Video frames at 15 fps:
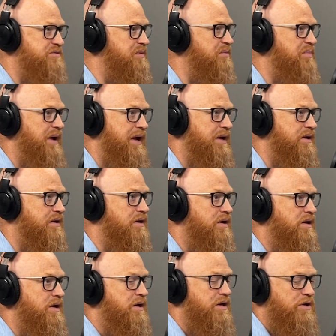been paid. Yep.
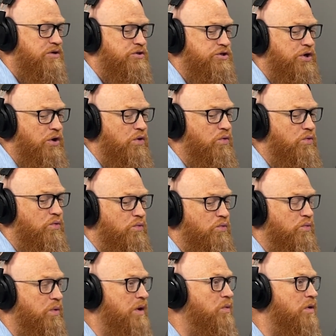So
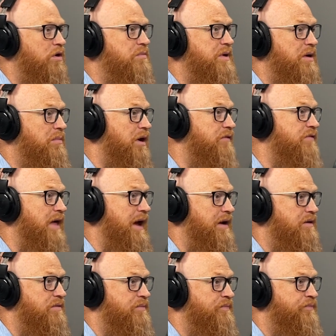we want to be above
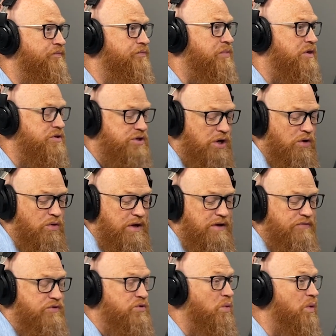that. So
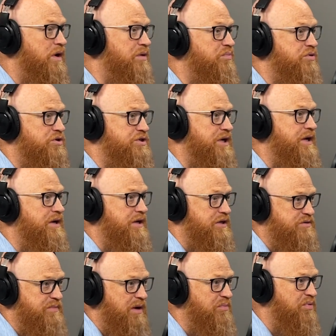if 20%
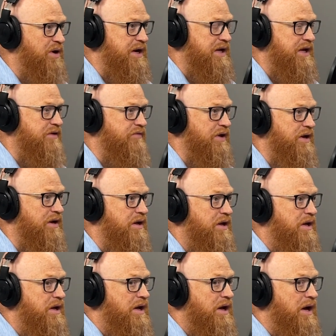is my break even,
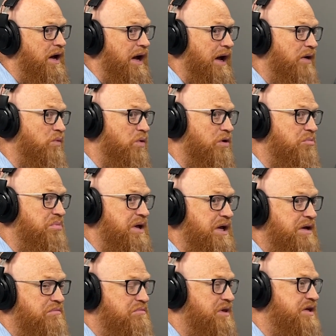I want to
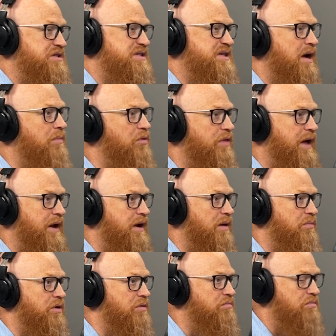be, let's double that
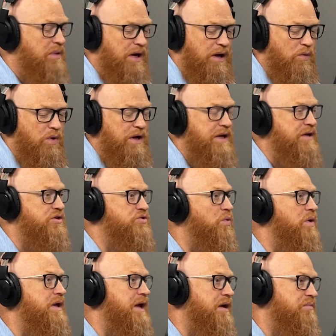number. I want to hit
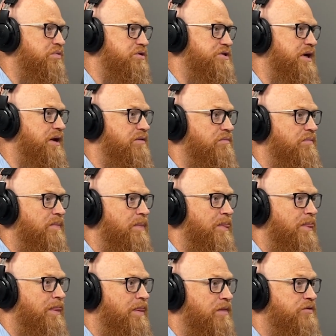28%.
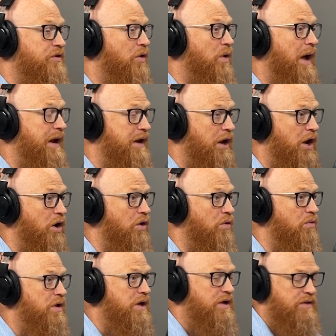So I
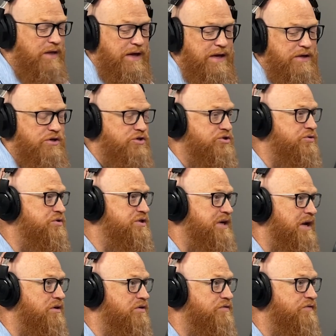know that industry
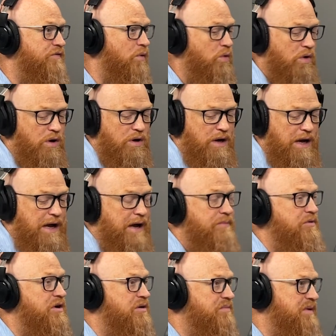standards 4,
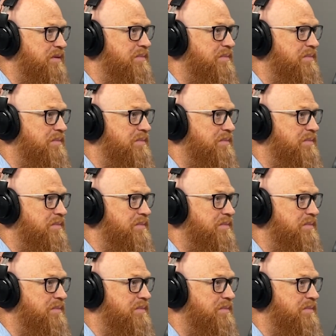I'm going to be